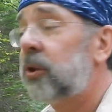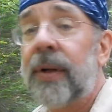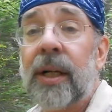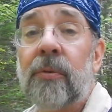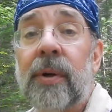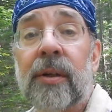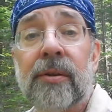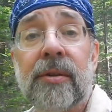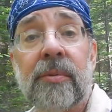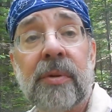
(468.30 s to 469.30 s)
Trail where
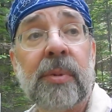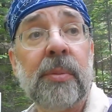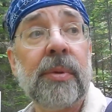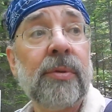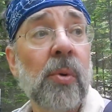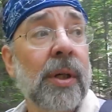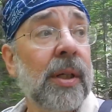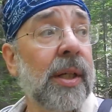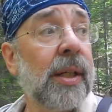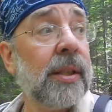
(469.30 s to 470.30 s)
we've been before.
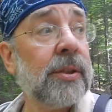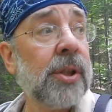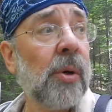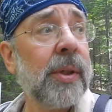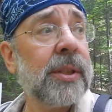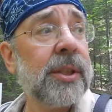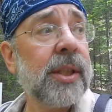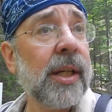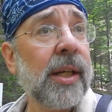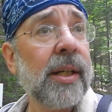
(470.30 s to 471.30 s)
So it's
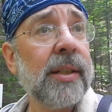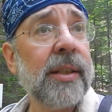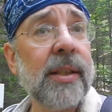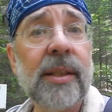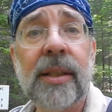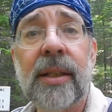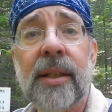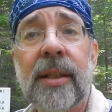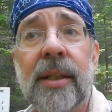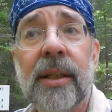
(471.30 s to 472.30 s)

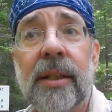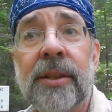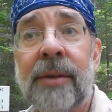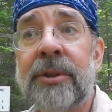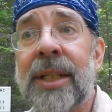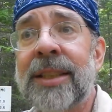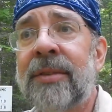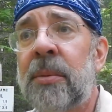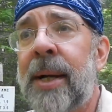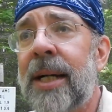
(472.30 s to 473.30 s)
7/10 of
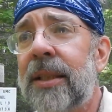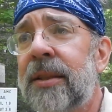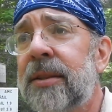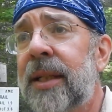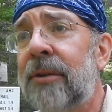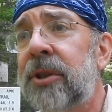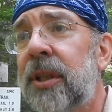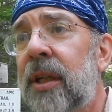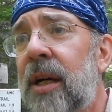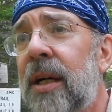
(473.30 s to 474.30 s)
a mile out to
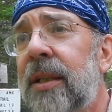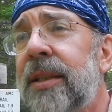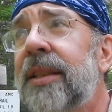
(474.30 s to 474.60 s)
the car.